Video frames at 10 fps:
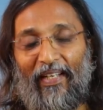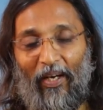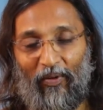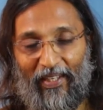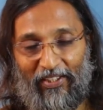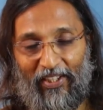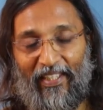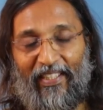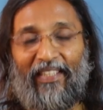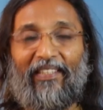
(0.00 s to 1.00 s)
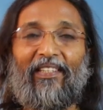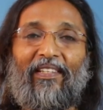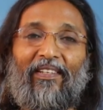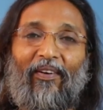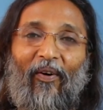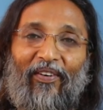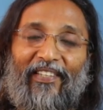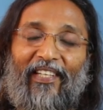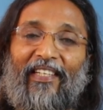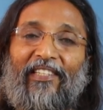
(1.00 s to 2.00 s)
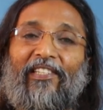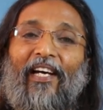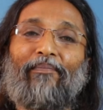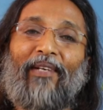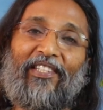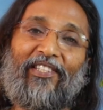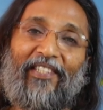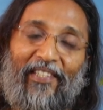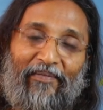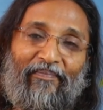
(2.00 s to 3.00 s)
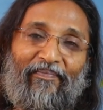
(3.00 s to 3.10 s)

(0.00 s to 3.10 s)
Now, considering all these are established,